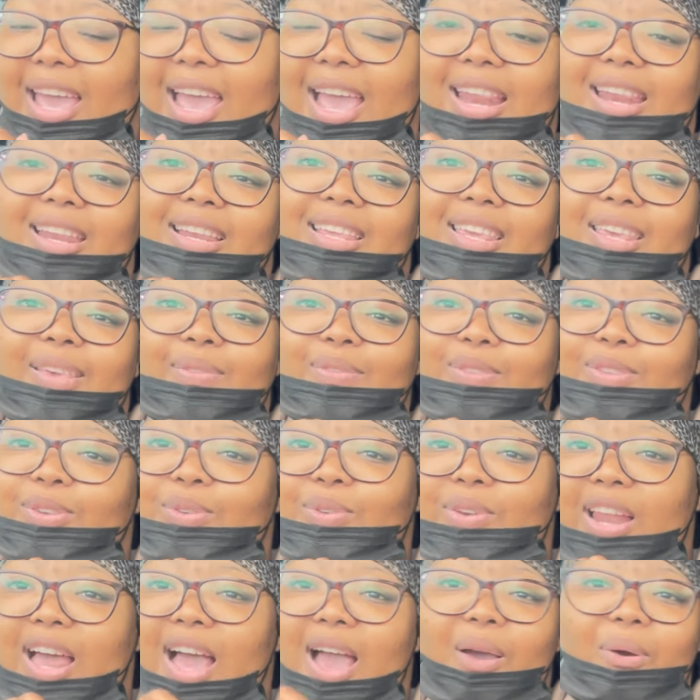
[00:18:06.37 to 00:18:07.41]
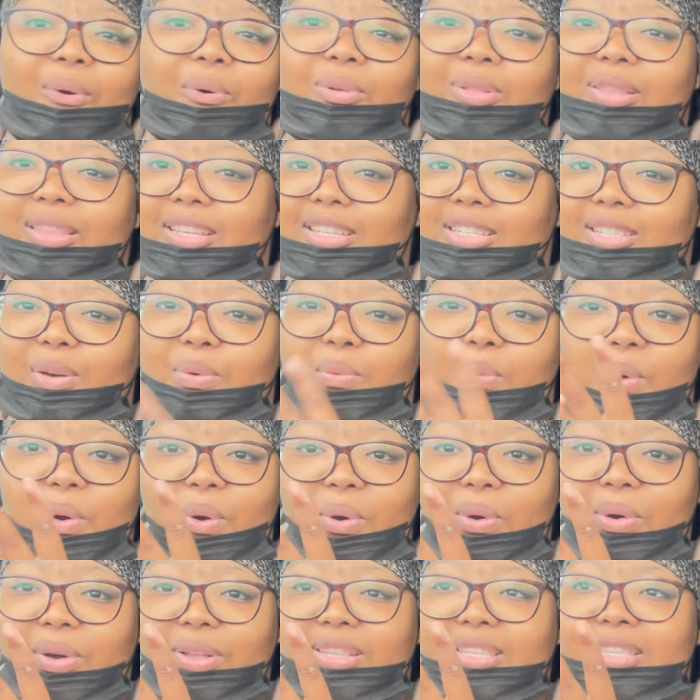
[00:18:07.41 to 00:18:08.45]
And it gives you like all these
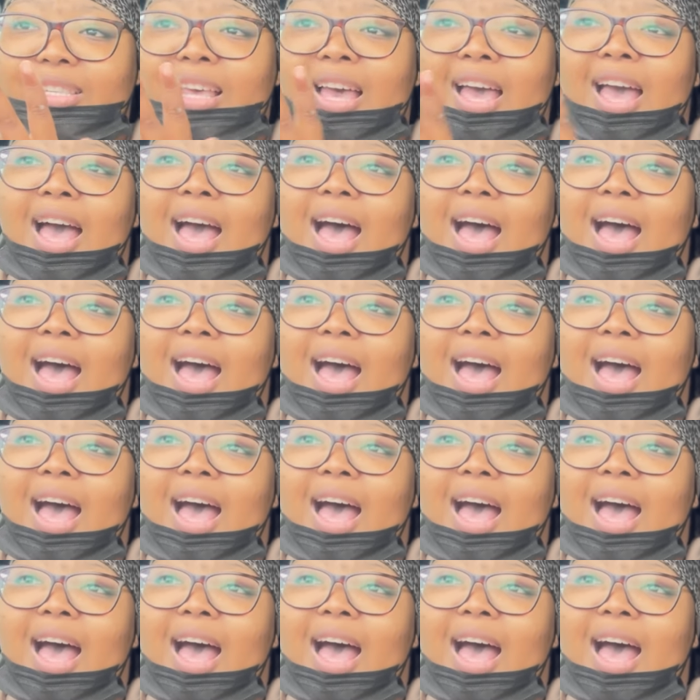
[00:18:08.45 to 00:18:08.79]
awards